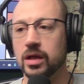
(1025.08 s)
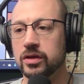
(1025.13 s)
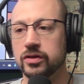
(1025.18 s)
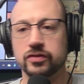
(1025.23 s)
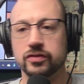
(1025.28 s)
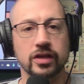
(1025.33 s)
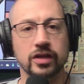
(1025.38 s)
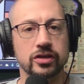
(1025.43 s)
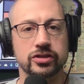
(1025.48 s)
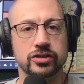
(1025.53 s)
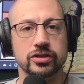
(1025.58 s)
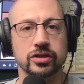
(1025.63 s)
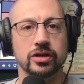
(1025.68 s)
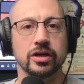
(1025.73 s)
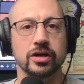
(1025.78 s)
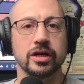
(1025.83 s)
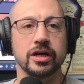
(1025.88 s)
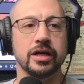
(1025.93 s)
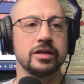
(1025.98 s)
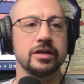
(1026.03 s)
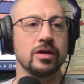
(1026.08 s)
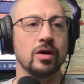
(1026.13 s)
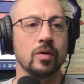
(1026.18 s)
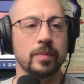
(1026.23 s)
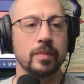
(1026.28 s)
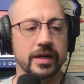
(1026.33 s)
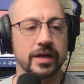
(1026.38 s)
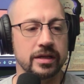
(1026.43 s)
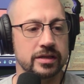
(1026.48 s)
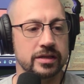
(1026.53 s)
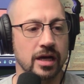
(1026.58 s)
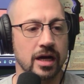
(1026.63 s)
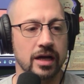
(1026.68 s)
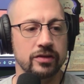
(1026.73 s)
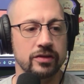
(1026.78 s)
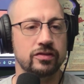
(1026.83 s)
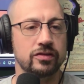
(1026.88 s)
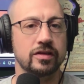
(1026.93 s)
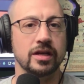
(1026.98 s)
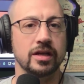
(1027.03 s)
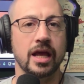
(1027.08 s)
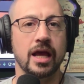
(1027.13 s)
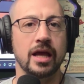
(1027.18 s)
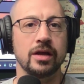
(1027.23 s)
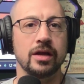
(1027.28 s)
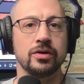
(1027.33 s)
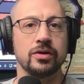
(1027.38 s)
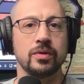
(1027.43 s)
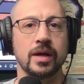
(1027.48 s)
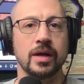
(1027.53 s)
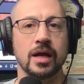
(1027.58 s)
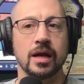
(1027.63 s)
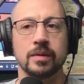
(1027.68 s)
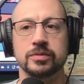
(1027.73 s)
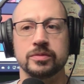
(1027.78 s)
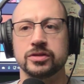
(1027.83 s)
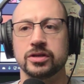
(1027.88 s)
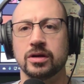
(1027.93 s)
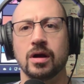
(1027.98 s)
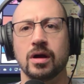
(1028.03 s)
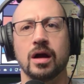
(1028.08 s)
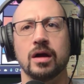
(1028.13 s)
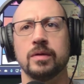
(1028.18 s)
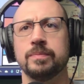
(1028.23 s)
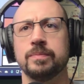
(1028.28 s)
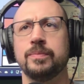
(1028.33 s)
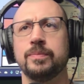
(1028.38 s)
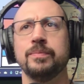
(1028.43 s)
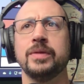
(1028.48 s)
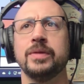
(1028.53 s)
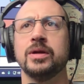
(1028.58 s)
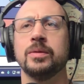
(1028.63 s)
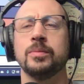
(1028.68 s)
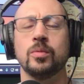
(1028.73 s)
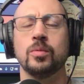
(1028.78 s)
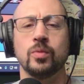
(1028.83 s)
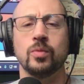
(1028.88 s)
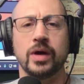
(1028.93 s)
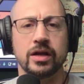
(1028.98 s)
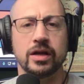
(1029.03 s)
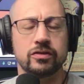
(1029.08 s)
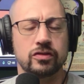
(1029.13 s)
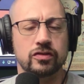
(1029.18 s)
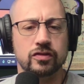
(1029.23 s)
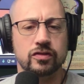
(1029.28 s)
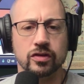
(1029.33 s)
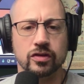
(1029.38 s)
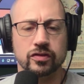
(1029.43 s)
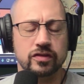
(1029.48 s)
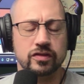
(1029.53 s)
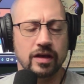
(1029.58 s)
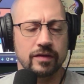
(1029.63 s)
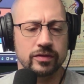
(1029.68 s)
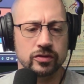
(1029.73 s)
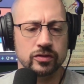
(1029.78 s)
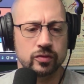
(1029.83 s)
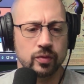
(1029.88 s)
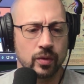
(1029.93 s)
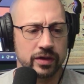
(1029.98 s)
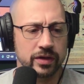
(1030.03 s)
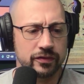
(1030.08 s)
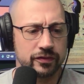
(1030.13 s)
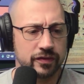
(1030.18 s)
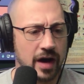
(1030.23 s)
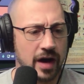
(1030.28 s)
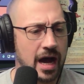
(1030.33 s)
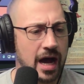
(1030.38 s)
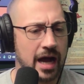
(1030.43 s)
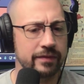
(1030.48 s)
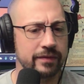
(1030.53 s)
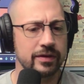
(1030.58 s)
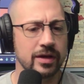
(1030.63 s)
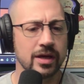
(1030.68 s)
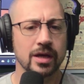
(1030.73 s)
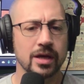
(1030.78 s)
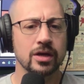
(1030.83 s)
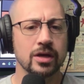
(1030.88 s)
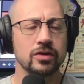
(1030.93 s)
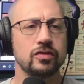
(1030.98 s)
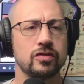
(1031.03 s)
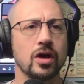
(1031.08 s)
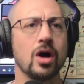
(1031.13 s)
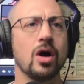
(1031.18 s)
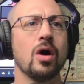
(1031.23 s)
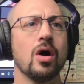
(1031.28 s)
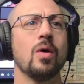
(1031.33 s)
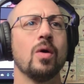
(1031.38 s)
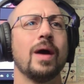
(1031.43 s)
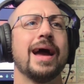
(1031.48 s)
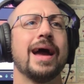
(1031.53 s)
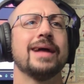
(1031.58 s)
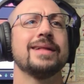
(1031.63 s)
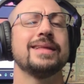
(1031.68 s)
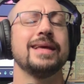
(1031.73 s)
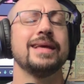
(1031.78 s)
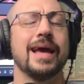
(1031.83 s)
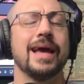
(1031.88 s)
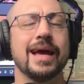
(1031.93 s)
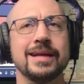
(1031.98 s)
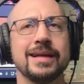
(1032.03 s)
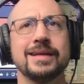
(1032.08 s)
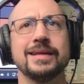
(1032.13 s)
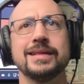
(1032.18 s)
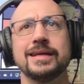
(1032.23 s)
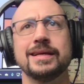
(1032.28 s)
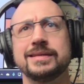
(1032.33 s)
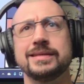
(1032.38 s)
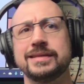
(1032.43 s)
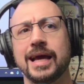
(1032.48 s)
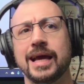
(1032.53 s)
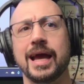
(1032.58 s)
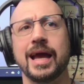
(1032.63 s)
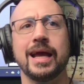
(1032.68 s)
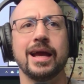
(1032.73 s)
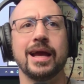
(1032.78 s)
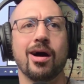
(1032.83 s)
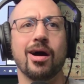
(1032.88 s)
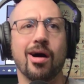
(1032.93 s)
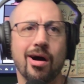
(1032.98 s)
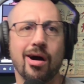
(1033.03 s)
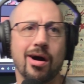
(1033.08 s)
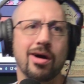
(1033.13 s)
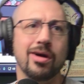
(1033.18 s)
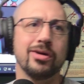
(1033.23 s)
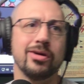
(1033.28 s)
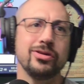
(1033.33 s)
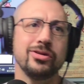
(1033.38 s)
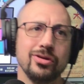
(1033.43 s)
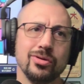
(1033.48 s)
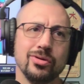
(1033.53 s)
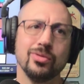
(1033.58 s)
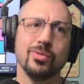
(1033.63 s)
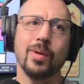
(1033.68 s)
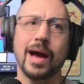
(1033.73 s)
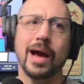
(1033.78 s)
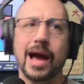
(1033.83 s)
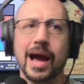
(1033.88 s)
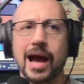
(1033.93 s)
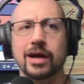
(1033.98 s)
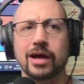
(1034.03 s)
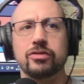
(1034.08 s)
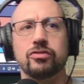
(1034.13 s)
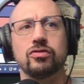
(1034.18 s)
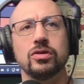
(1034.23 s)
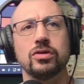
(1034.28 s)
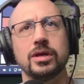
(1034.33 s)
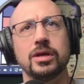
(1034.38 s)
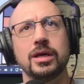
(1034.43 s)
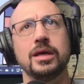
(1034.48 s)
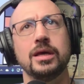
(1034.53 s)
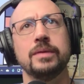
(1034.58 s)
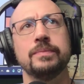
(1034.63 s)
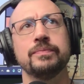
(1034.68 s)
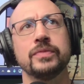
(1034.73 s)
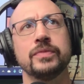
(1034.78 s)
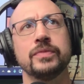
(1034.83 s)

as they should. Nobody does today in New Hampshire. Our minimum wage is still 725. So at the end of the day, are you actually